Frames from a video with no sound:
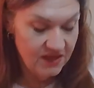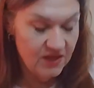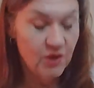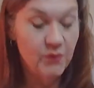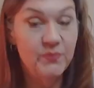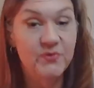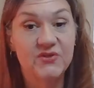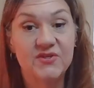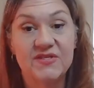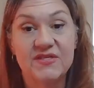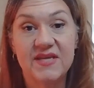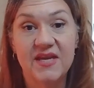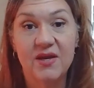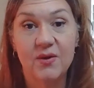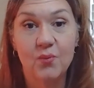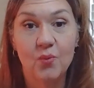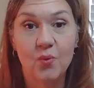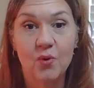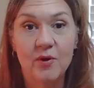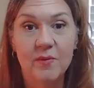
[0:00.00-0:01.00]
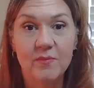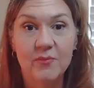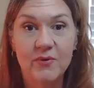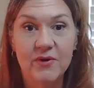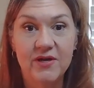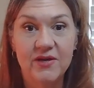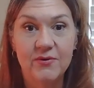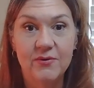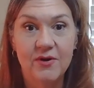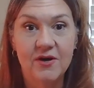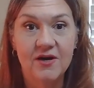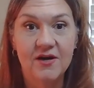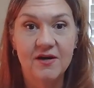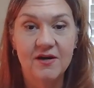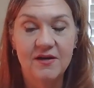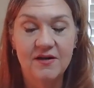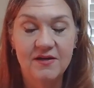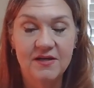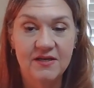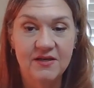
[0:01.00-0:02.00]
Hope you're staying warm where you are.
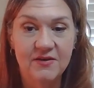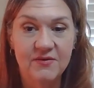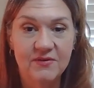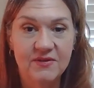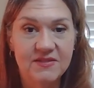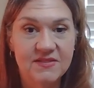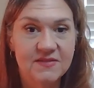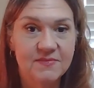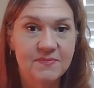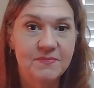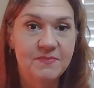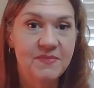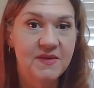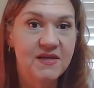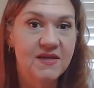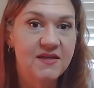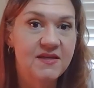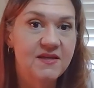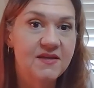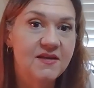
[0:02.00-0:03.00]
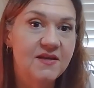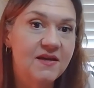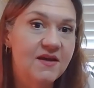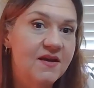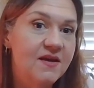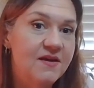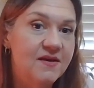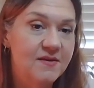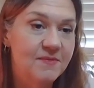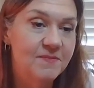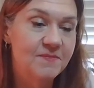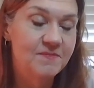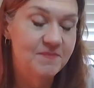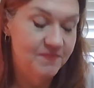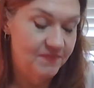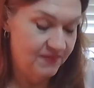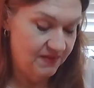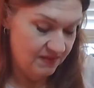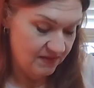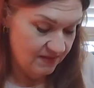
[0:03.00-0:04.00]
I know it's been um,
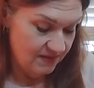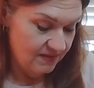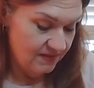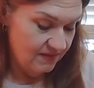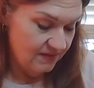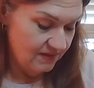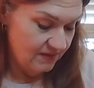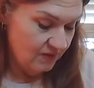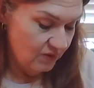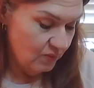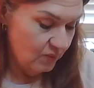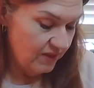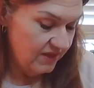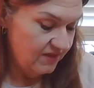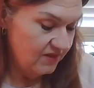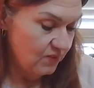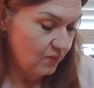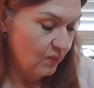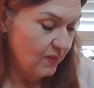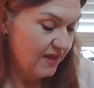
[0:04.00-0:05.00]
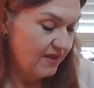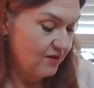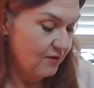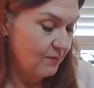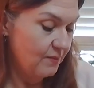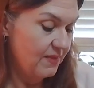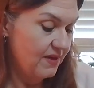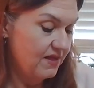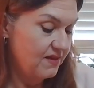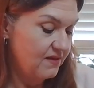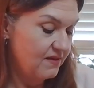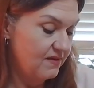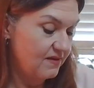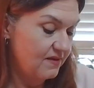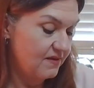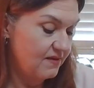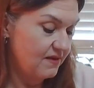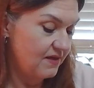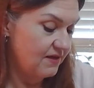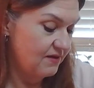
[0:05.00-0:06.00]
quite the weather month
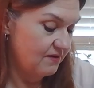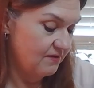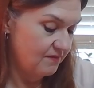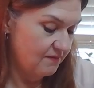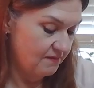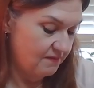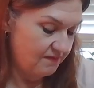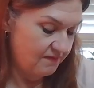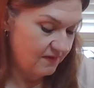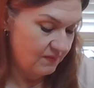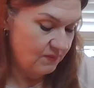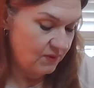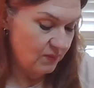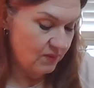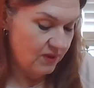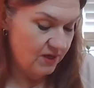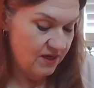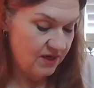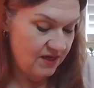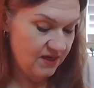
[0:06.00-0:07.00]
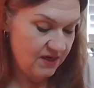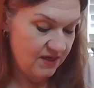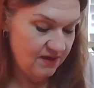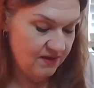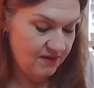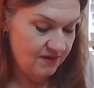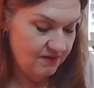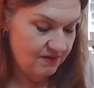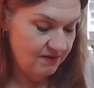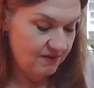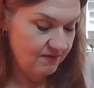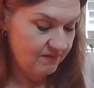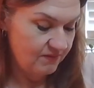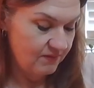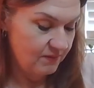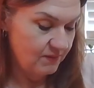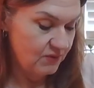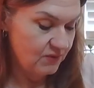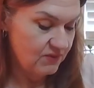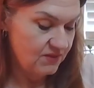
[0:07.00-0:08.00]
in February
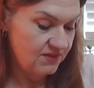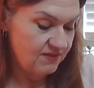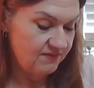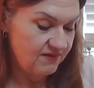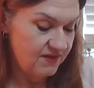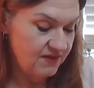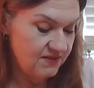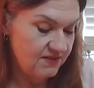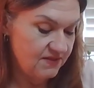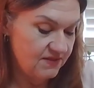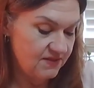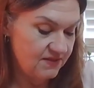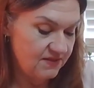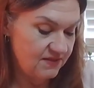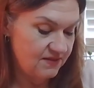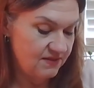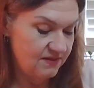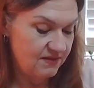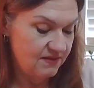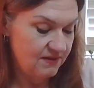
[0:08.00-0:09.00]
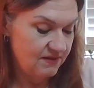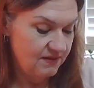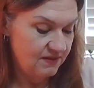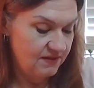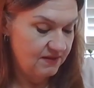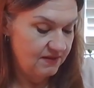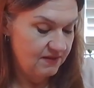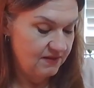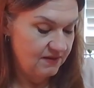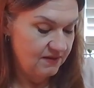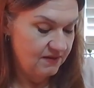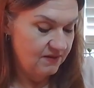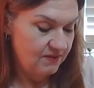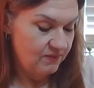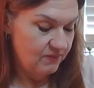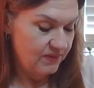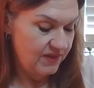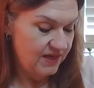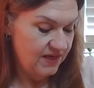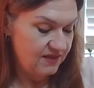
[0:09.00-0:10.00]
for most of us.
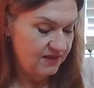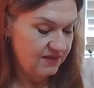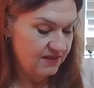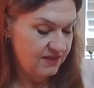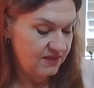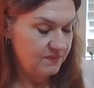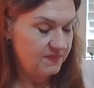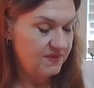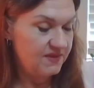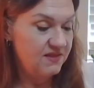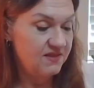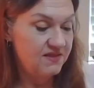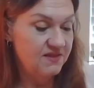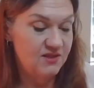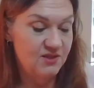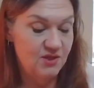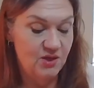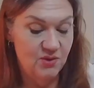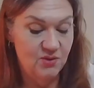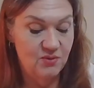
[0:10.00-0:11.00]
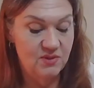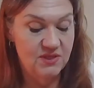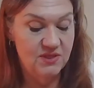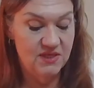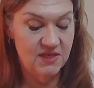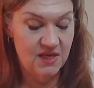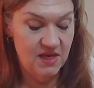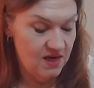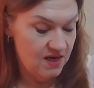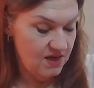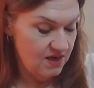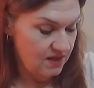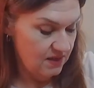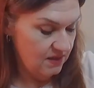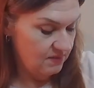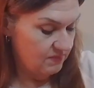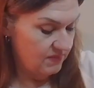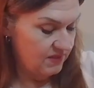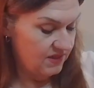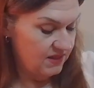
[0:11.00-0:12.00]
We had a little bit of snow today,
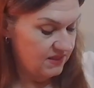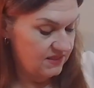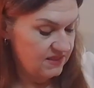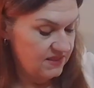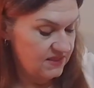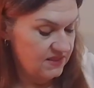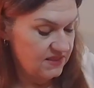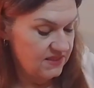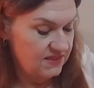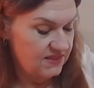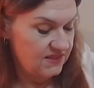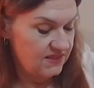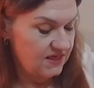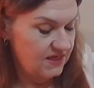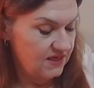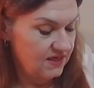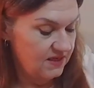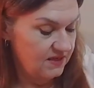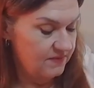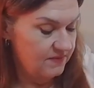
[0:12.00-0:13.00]
but it didn't stick.